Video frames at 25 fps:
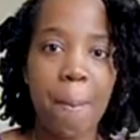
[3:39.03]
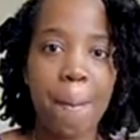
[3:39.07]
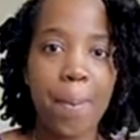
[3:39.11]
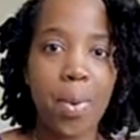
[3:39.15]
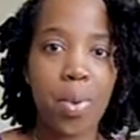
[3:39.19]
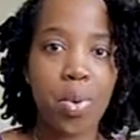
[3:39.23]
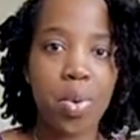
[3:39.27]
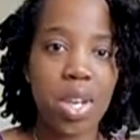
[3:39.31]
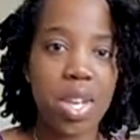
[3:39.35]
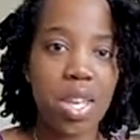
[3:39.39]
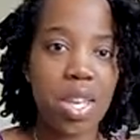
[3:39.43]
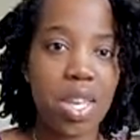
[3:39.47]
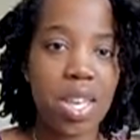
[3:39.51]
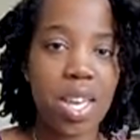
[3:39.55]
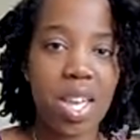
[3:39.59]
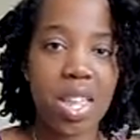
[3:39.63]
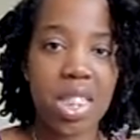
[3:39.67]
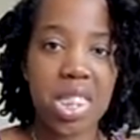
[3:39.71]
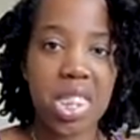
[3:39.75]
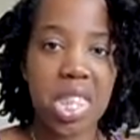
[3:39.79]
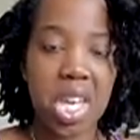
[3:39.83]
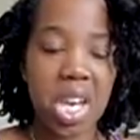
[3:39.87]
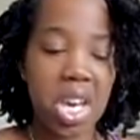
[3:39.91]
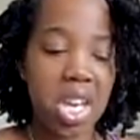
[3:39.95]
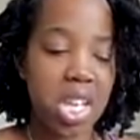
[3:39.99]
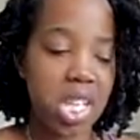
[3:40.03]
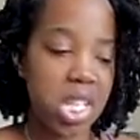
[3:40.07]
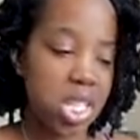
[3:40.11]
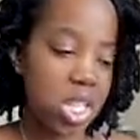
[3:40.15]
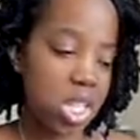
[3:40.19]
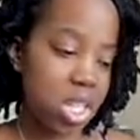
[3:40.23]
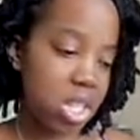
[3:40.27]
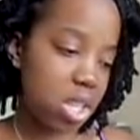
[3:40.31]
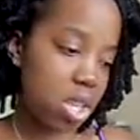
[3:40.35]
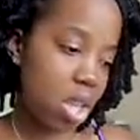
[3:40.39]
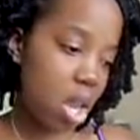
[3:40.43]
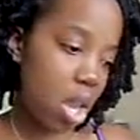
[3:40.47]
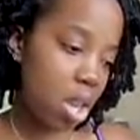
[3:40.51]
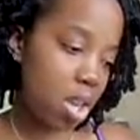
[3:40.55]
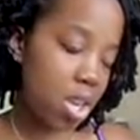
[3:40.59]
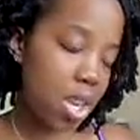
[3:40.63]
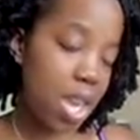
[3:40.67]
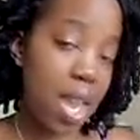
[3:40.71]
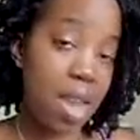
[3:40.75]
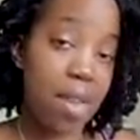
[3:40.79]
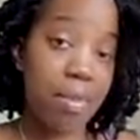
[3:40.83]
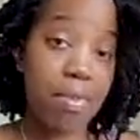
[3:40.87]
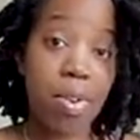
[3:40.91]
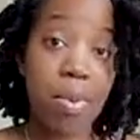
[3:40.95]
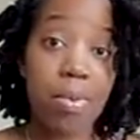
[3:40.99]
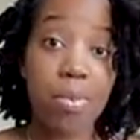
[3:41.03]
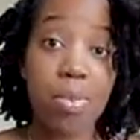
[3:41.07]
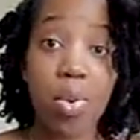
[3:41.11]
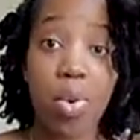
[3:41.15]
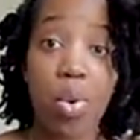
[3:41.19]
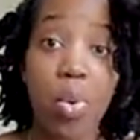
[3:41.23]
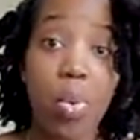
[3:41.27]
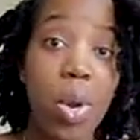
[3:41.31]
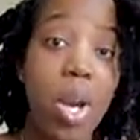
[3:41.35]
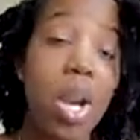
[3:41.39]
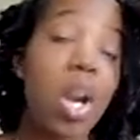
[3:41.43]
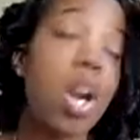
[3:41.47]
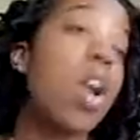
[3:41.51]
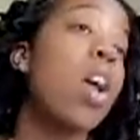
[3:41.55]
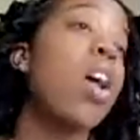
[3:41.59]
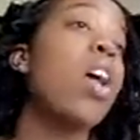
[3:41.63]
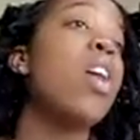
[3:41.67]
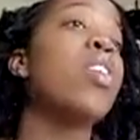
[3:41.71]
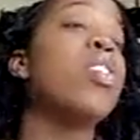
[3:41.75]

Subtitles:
booty and thighs just came from nowhere.